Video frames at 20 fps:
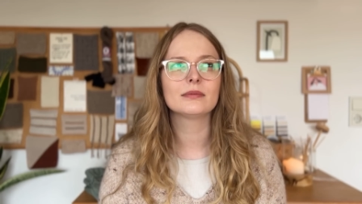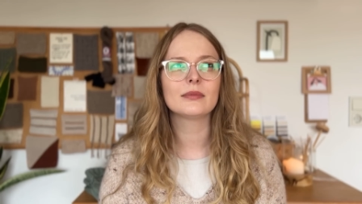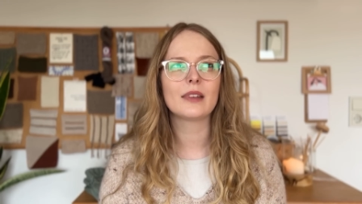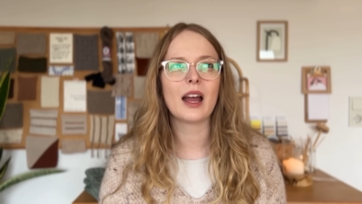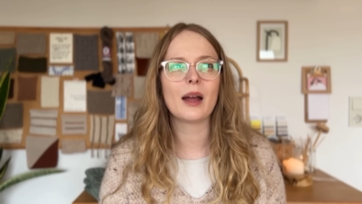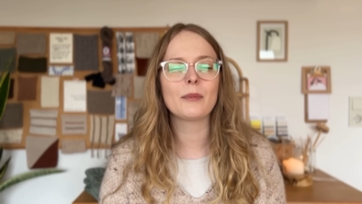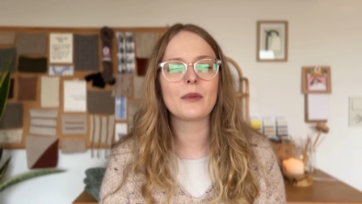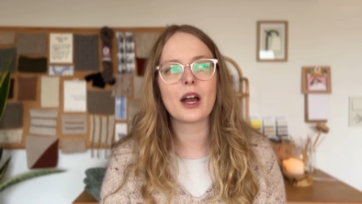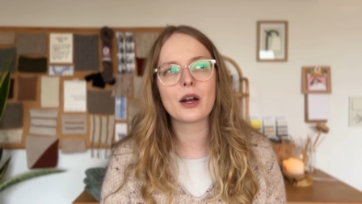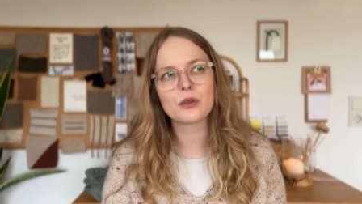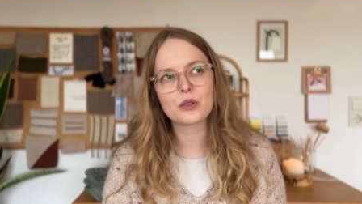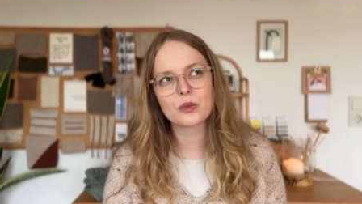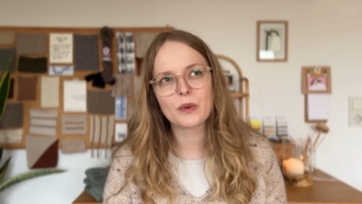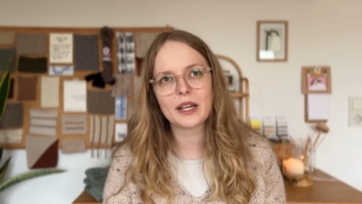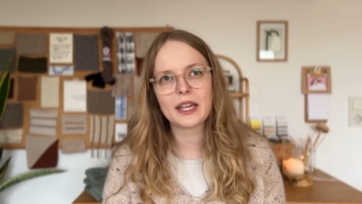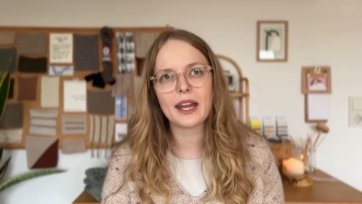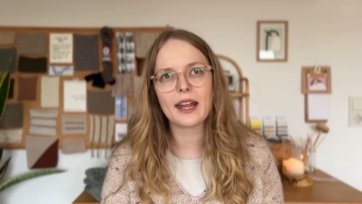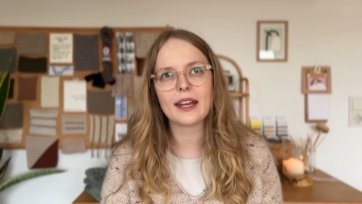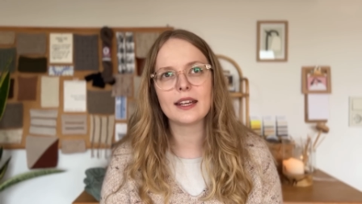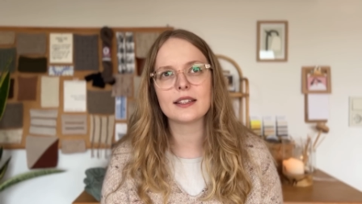I'm now
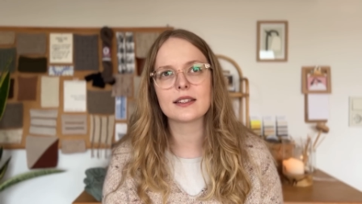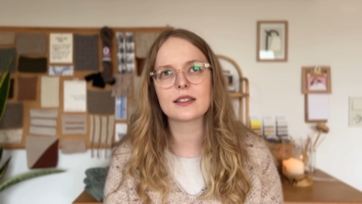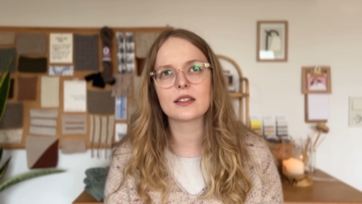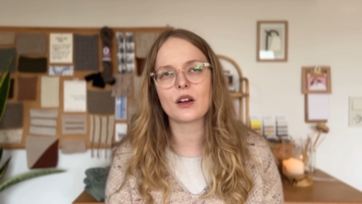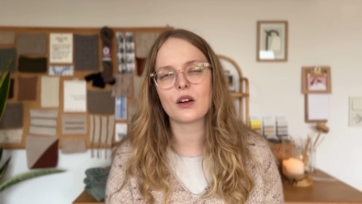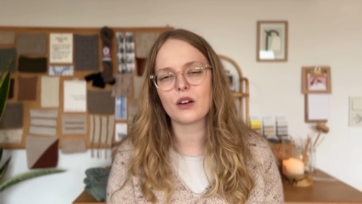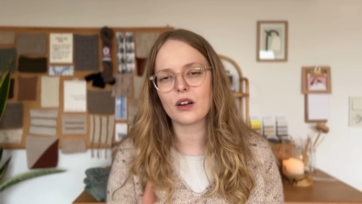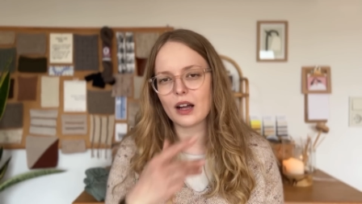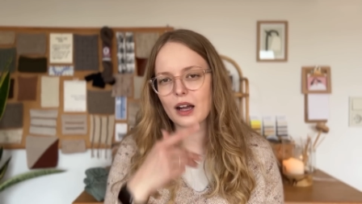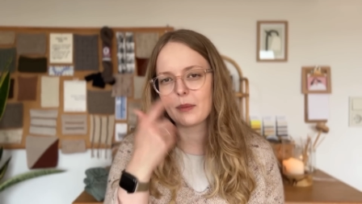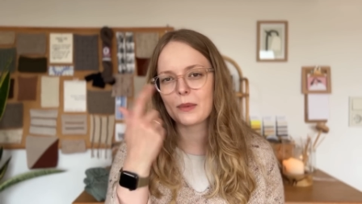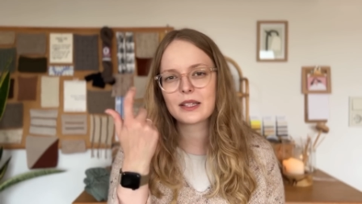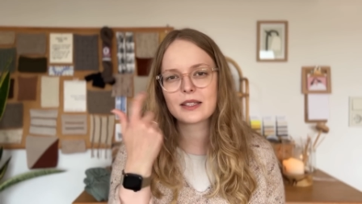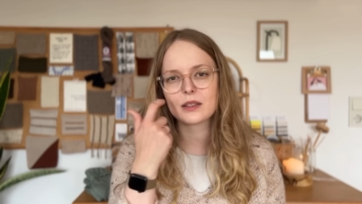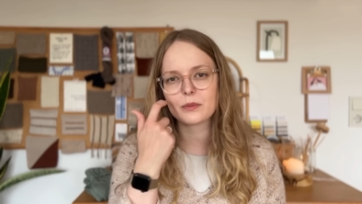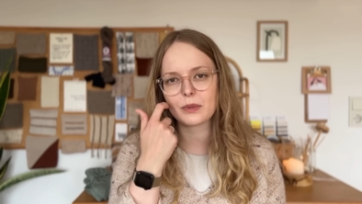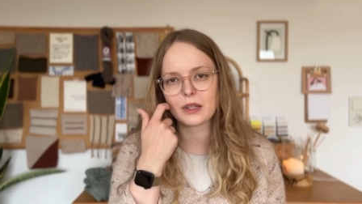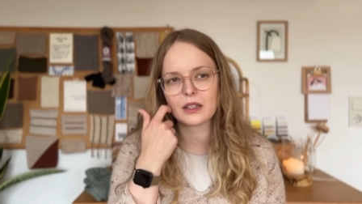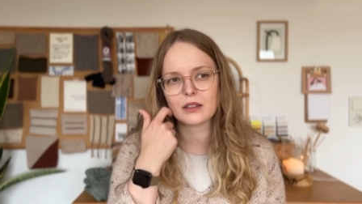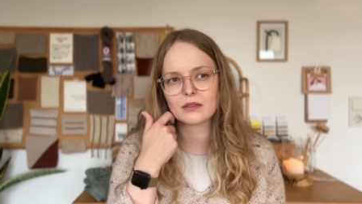28, so I must
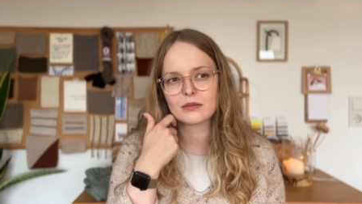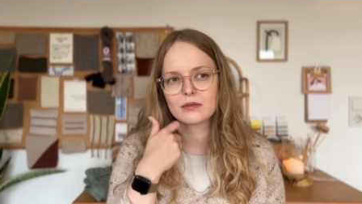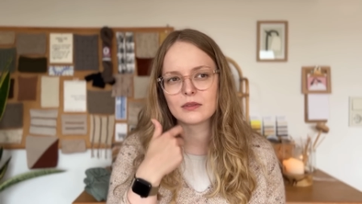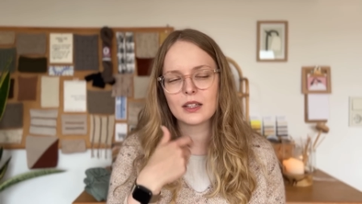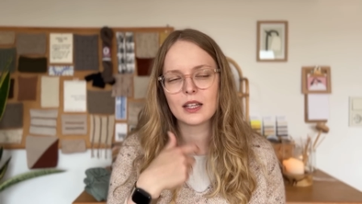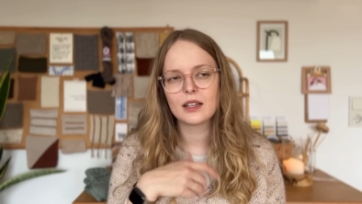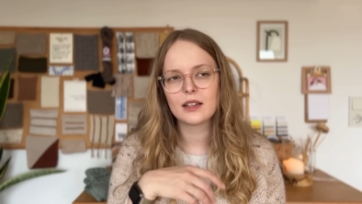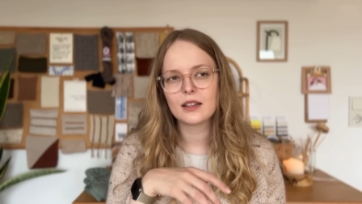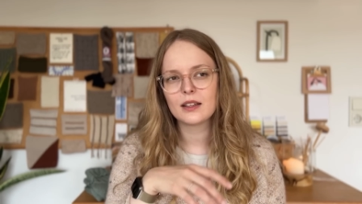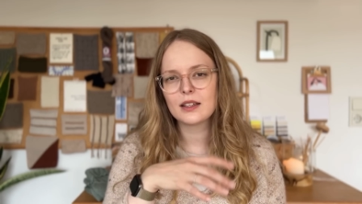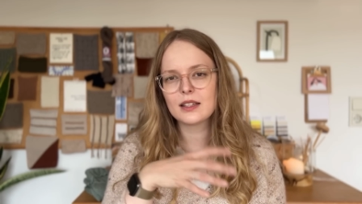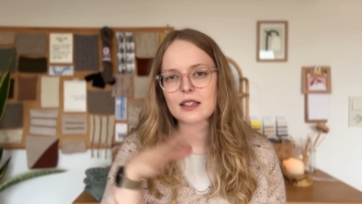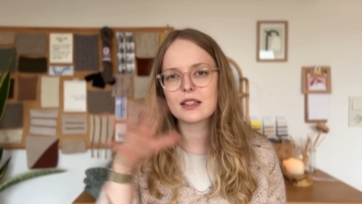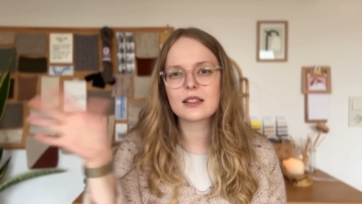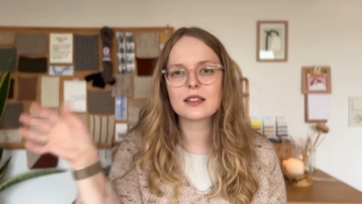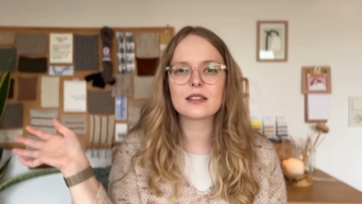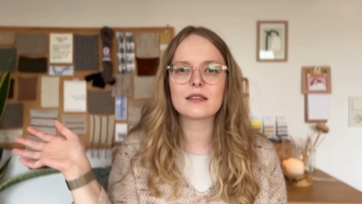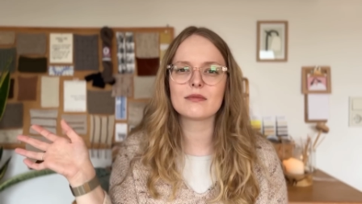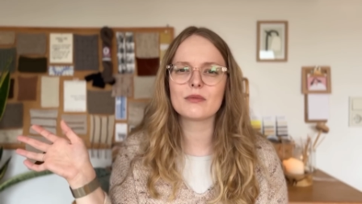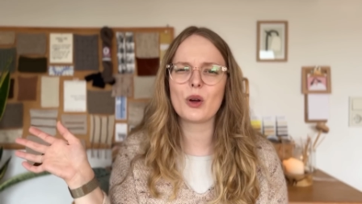have been,
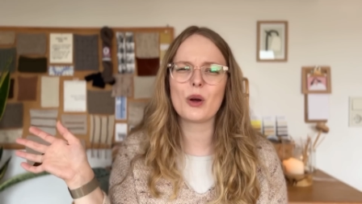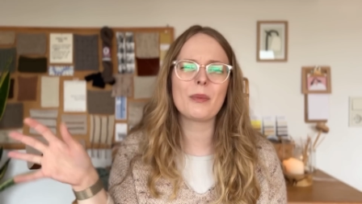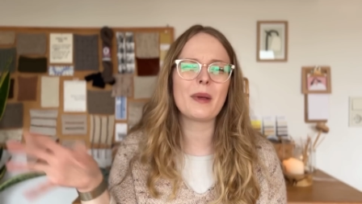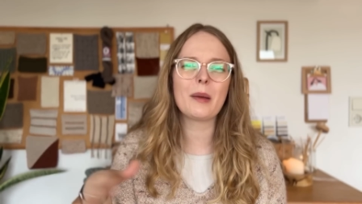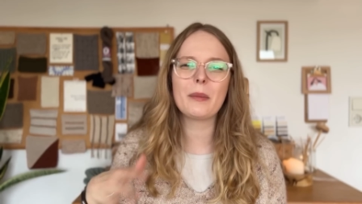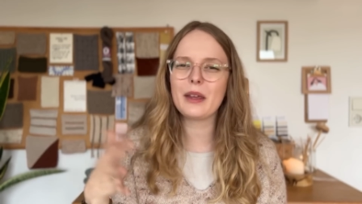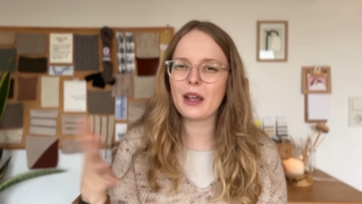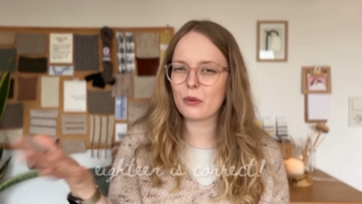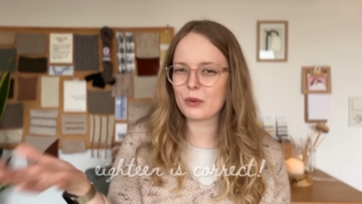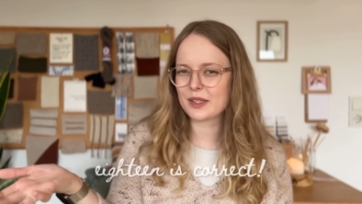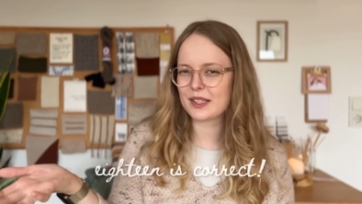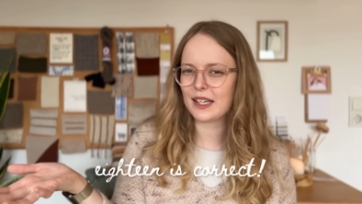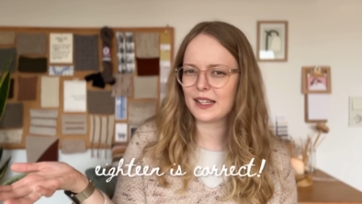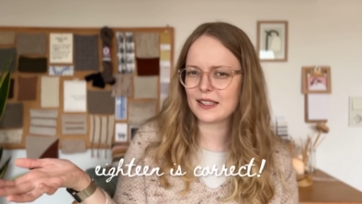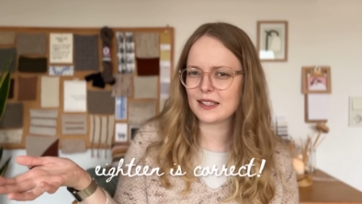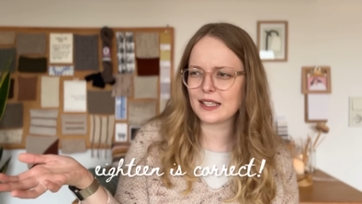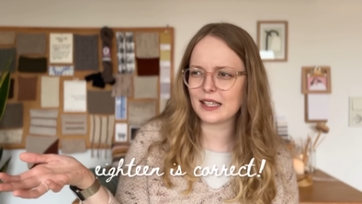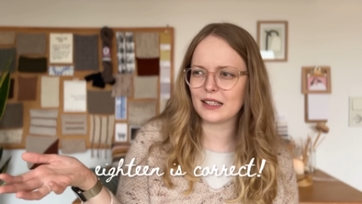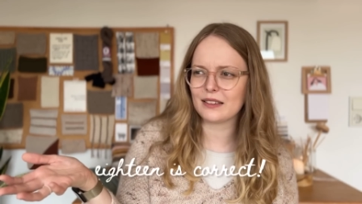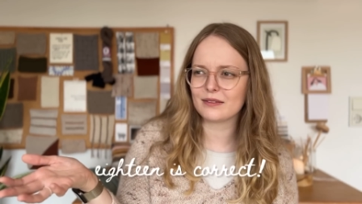or maybe I was
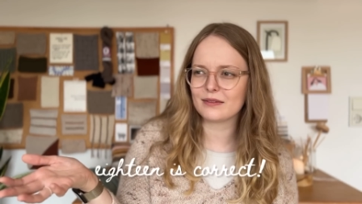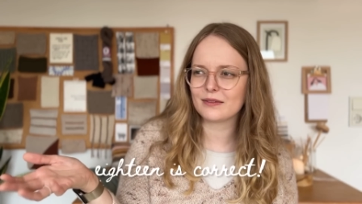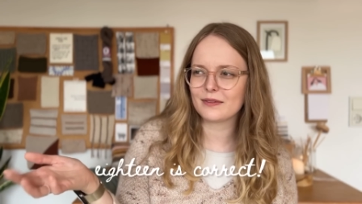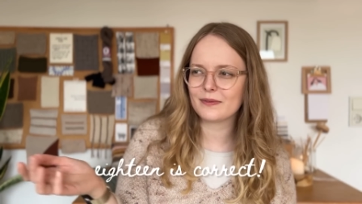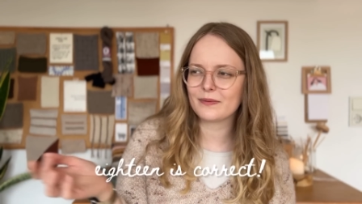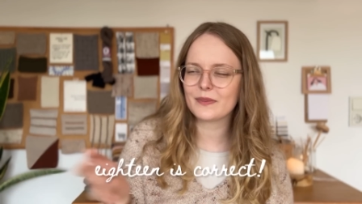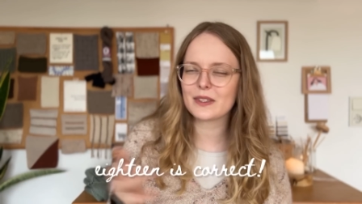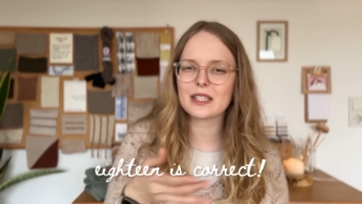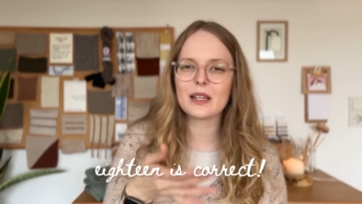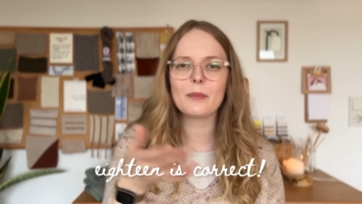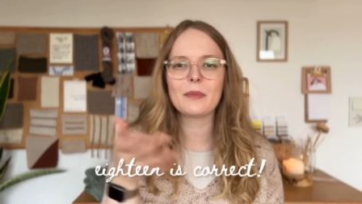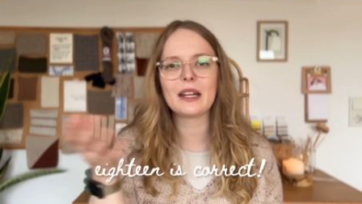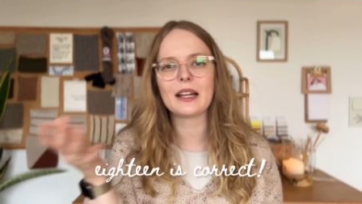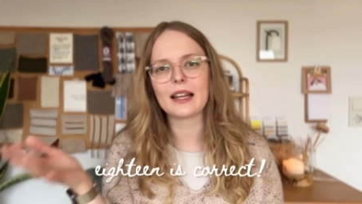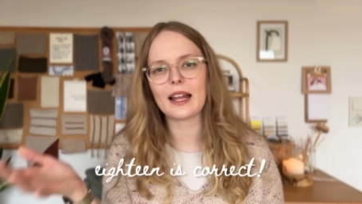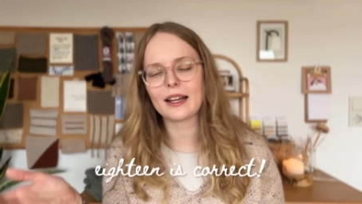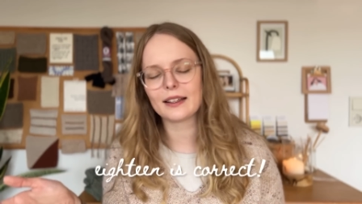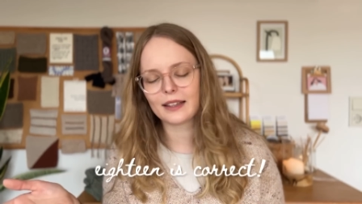18, something like